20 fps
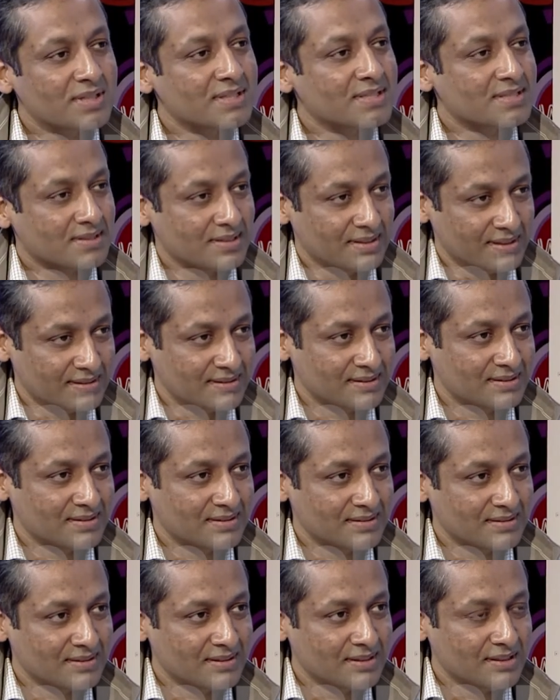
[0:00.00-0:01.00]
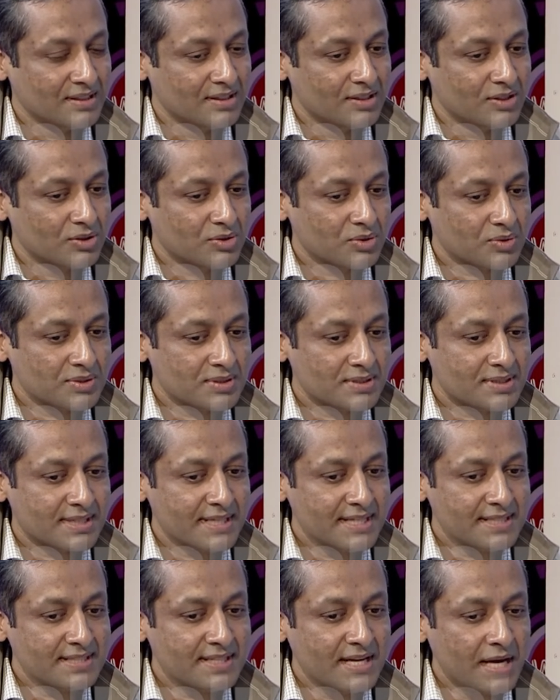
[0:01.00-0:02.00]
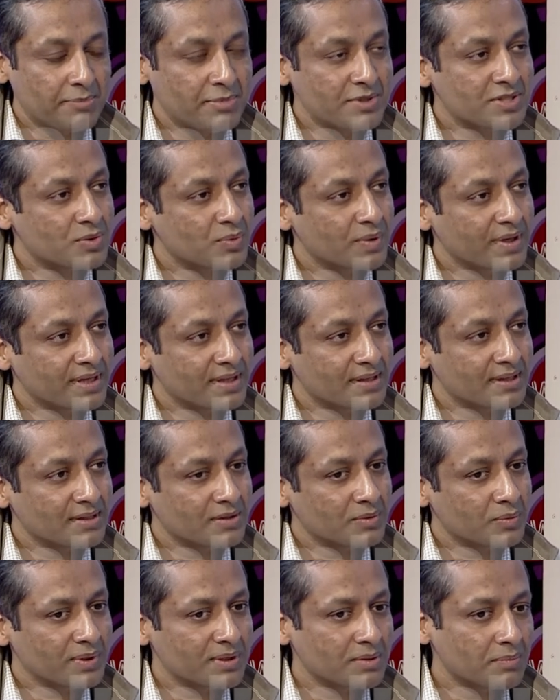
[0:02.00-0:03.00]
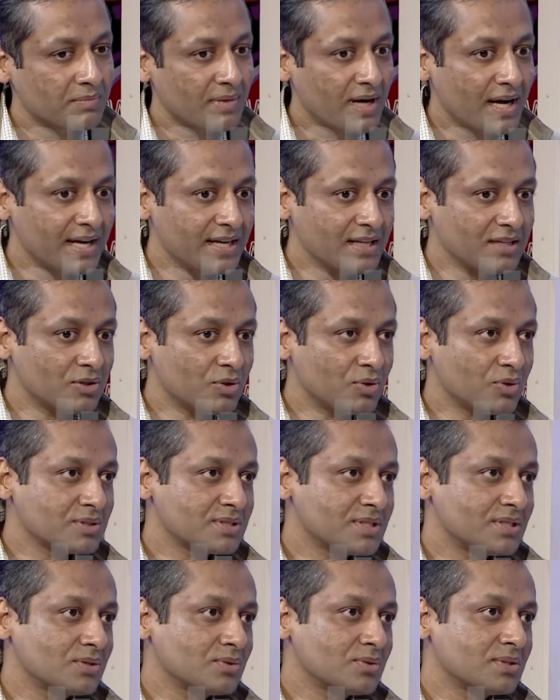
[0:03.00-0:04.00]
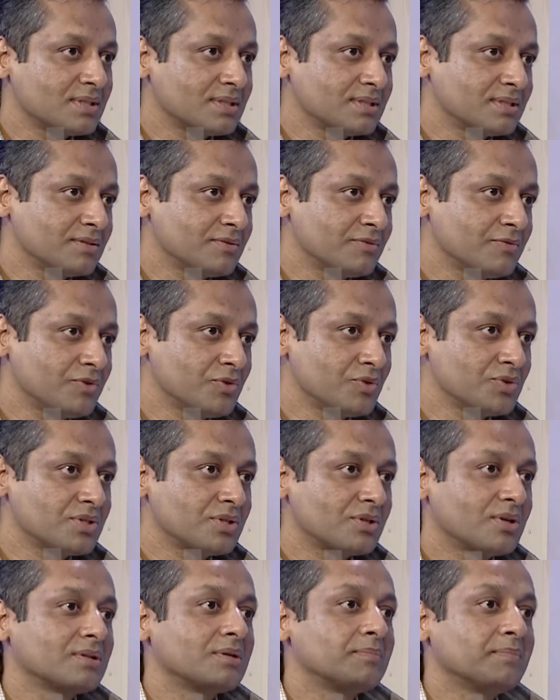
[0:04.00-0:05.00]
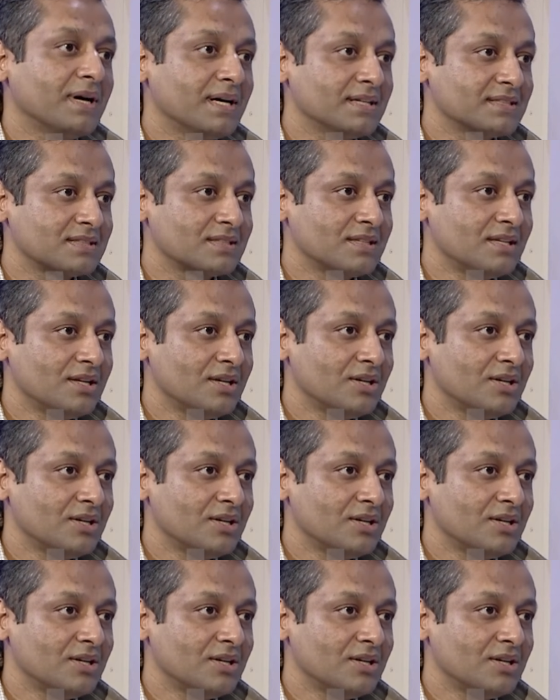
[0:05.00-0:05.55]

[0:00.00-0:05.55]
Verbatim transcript: is stress. Mm. So stress happens when, when the mind goes into the future or the past.